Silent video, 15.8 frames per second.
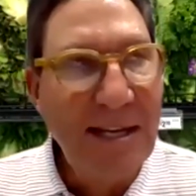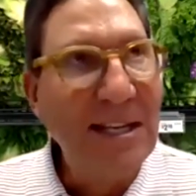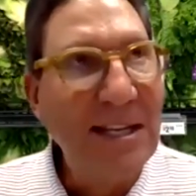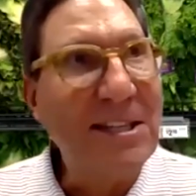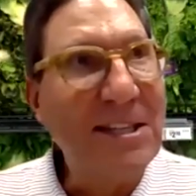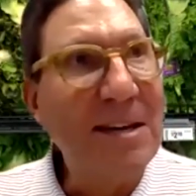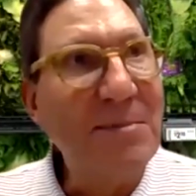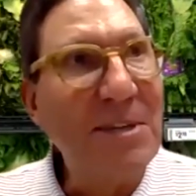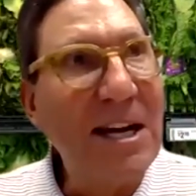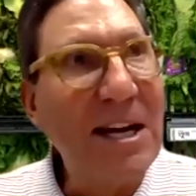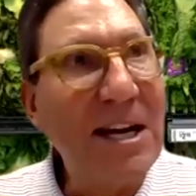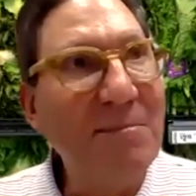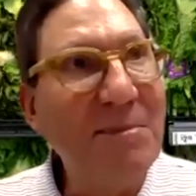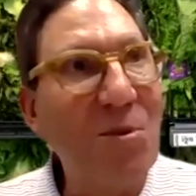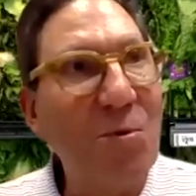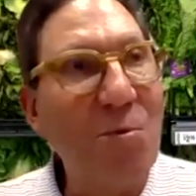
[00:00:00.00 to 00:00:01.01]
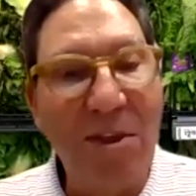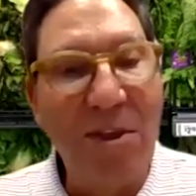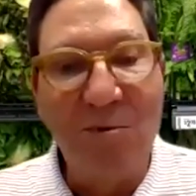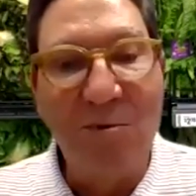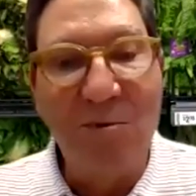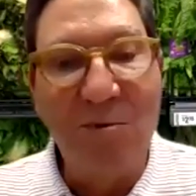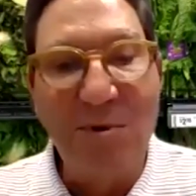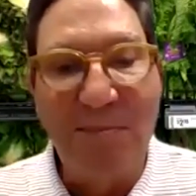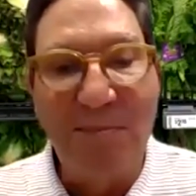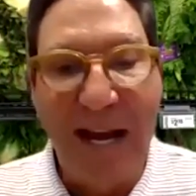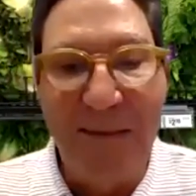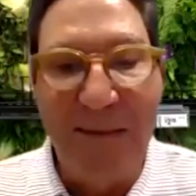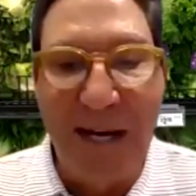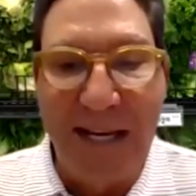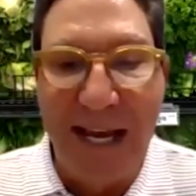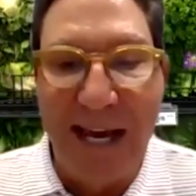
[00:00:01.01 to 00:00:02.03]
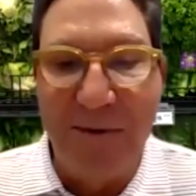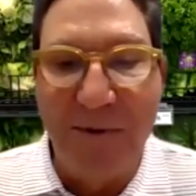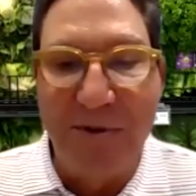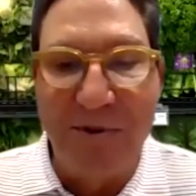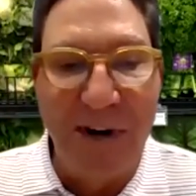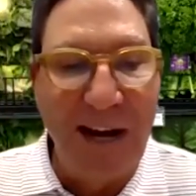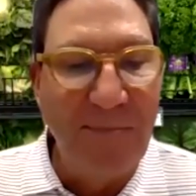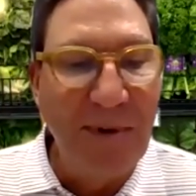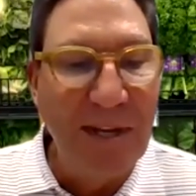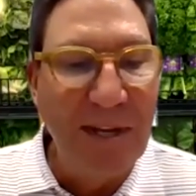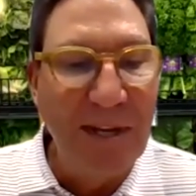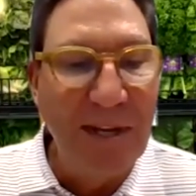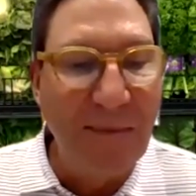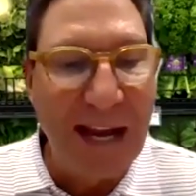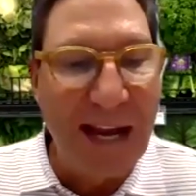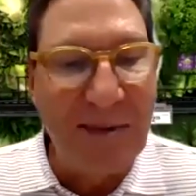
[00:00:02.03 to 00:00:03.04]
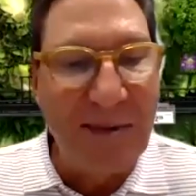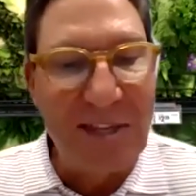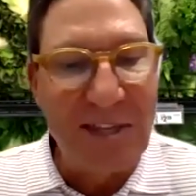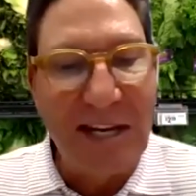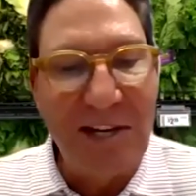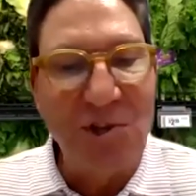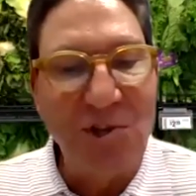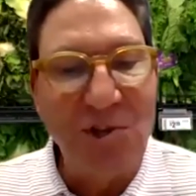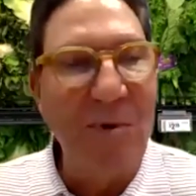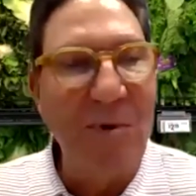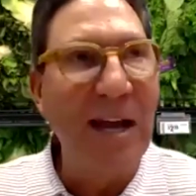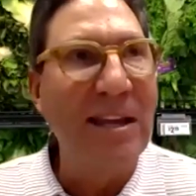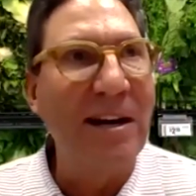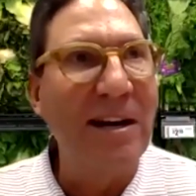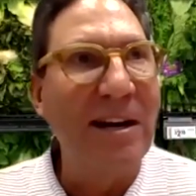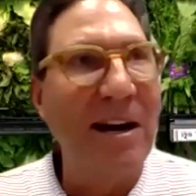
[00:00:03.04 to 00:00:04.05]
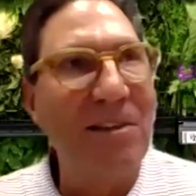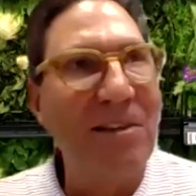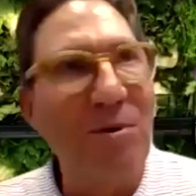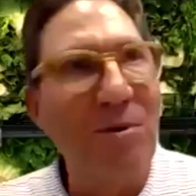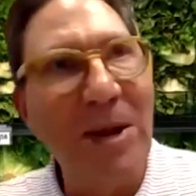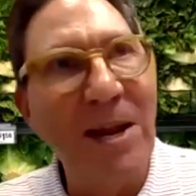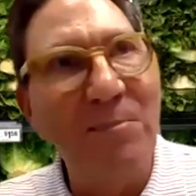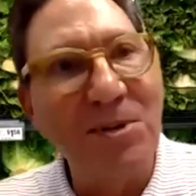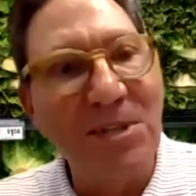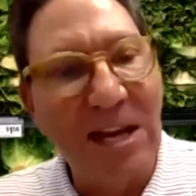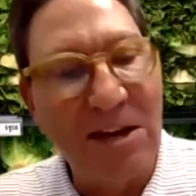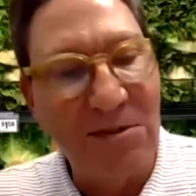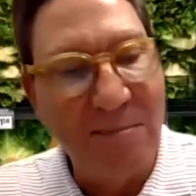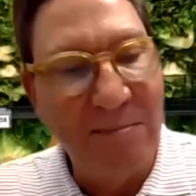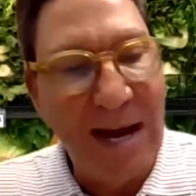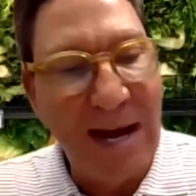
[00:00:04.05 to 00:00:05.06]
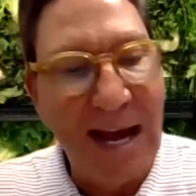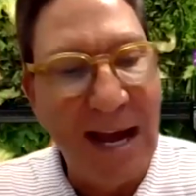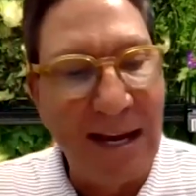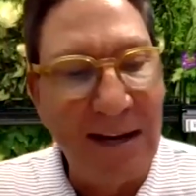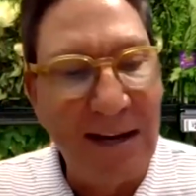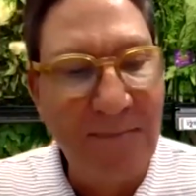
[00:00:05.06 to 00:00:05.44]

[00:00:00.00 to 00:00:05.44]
And sometimes, if the weather was bad, my dad would drive me in the back of his station wagon and I'd throw papers out the back.